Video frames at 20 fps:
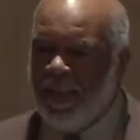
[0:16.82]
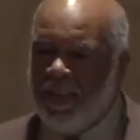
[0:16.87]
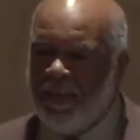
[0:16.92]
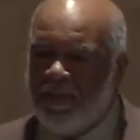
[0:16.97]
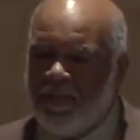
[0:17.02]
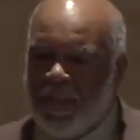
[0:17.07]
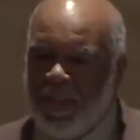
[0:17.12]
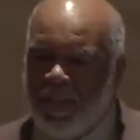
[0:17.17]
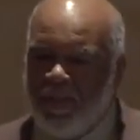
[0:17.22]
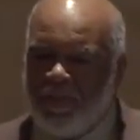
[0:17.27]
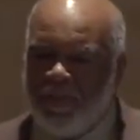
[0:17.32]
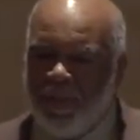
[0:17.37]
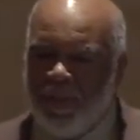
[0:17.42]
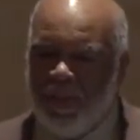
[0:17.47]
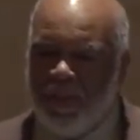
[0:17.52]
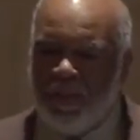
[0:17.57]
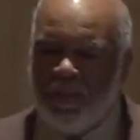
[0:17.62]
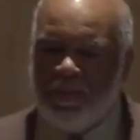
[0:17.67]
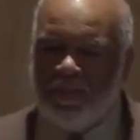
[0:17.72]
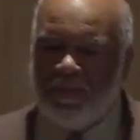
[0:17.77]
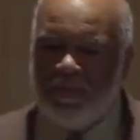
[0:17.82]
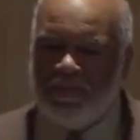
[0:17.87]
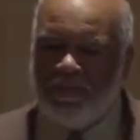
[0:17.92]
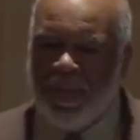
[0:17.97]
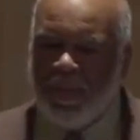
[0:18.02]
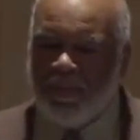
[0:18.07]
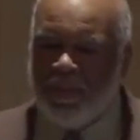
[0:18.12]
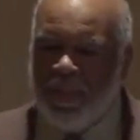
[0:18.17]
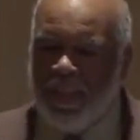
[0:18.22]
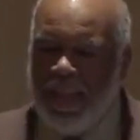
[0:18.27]
lived here for
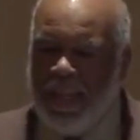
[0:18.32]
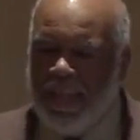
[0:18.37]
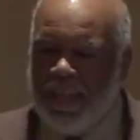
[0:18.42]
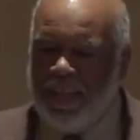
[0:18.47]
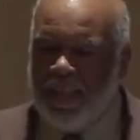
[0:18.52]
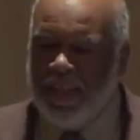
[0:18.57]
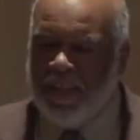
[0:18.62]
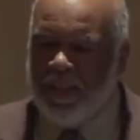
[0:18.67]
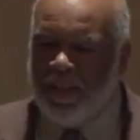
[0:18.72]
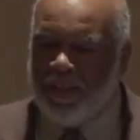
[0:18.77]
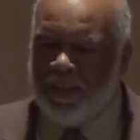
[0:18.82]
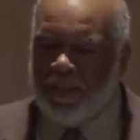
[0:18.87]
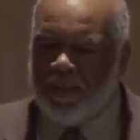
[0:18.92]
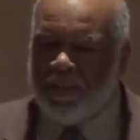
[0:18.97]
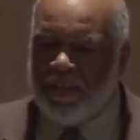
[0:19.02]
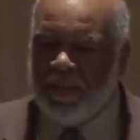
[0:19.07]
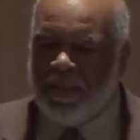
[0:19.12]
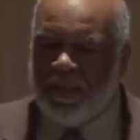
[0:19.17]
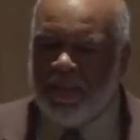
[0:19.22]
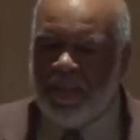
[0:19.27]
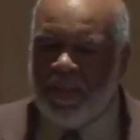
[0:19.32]
roughly 8 years